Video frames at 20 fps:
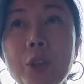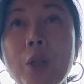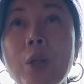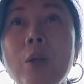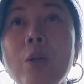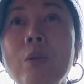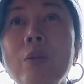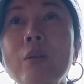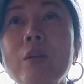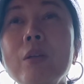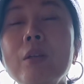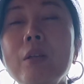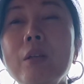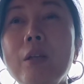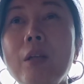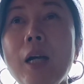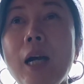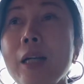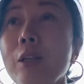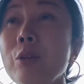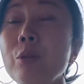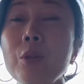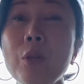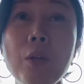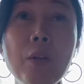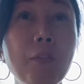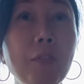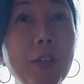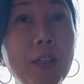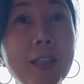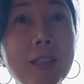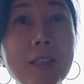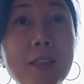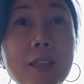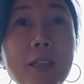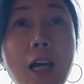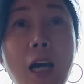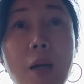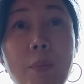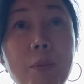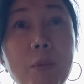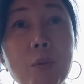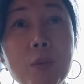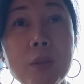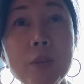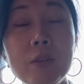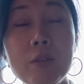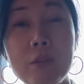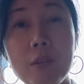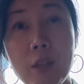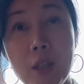So I don't know if this has happened with